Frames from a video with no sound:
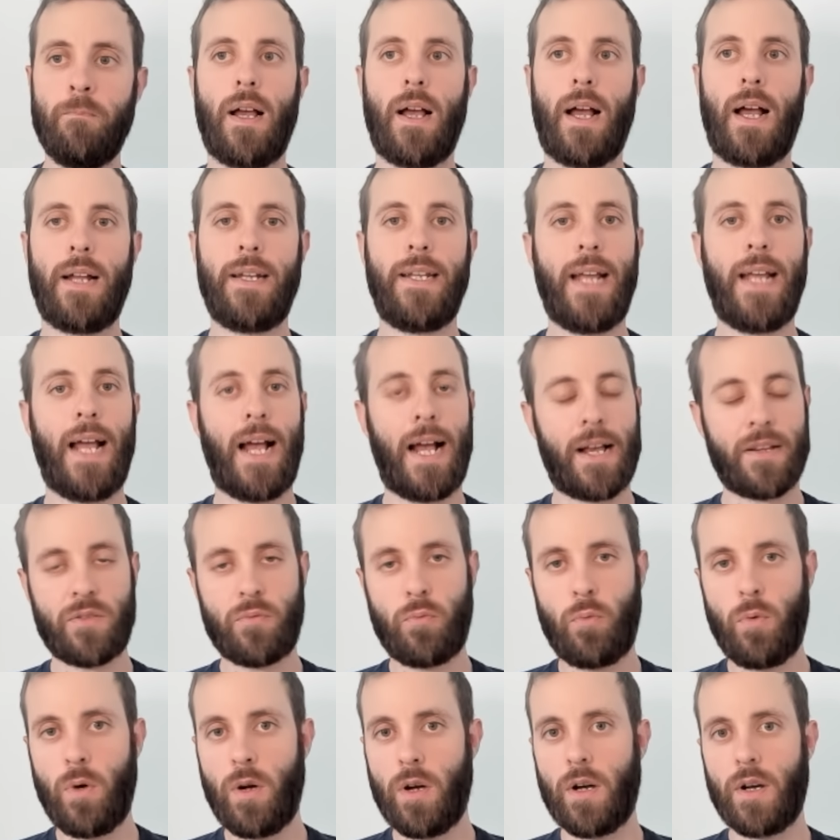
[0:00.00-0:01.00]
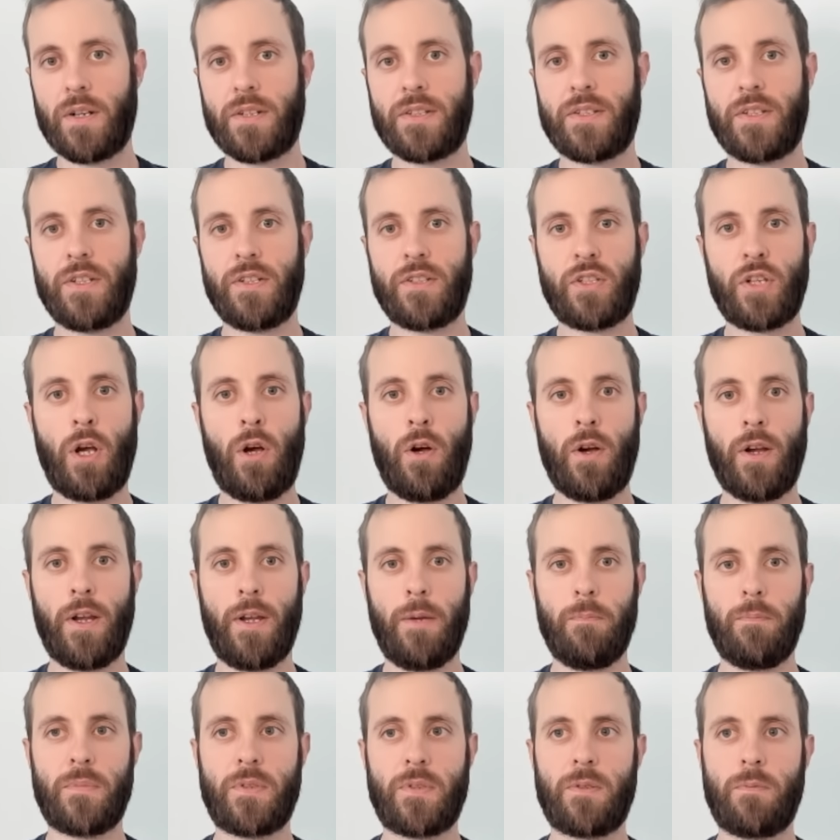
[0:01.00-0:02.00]
And it has worked at
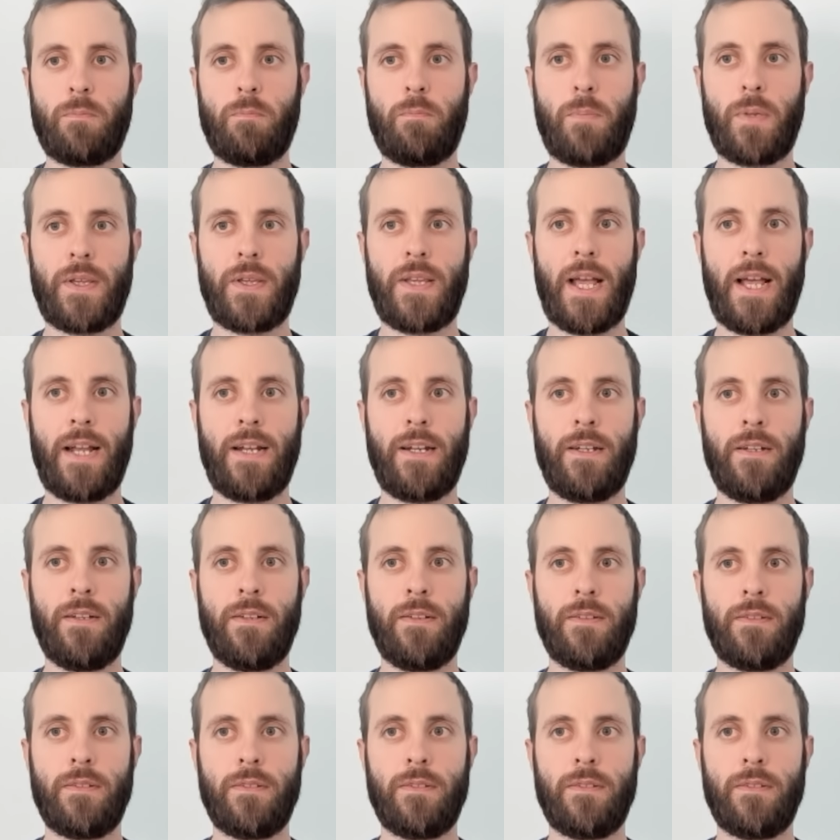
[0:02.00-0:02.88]
times, but then